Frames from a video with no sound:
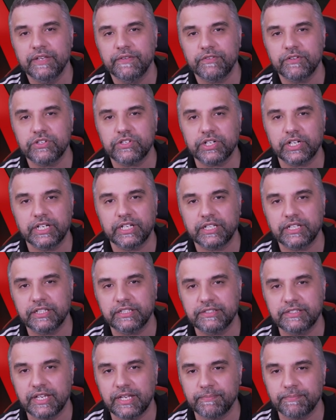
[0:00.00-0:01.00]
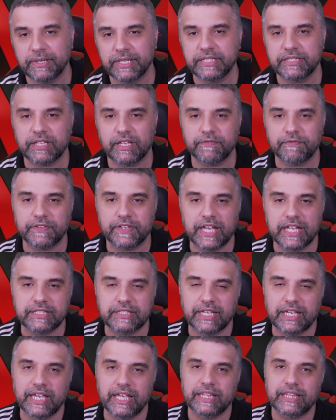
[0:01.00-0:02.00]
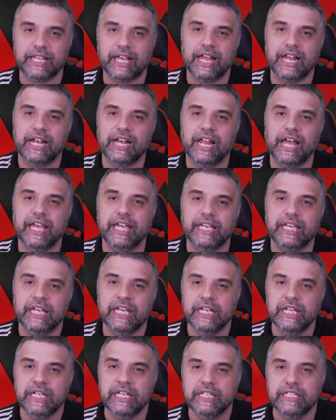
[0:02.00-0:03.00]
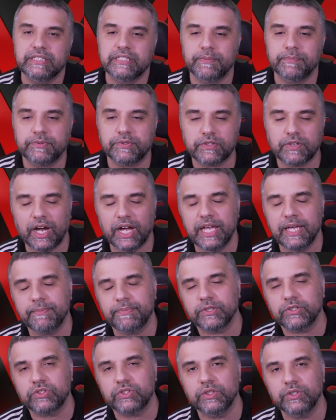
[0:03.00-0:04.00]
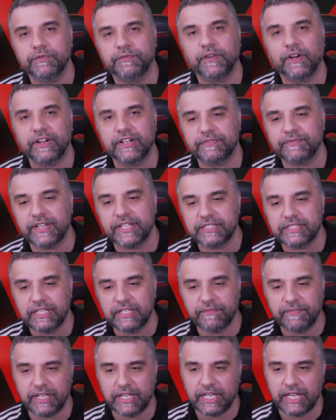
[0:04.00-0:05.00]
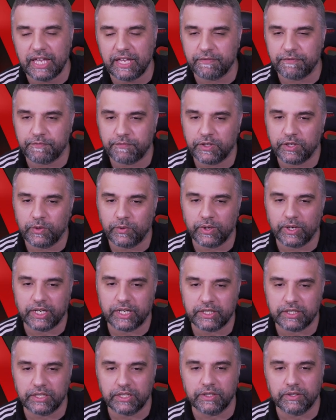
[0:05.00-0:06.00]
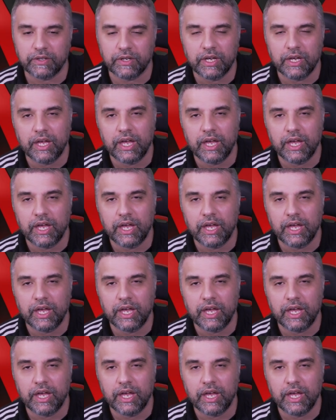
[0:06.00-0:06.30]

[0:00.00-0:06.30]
If you're enjoying the content, please don't forget to hit that like, subscribe to Forest Fan TV if you are new.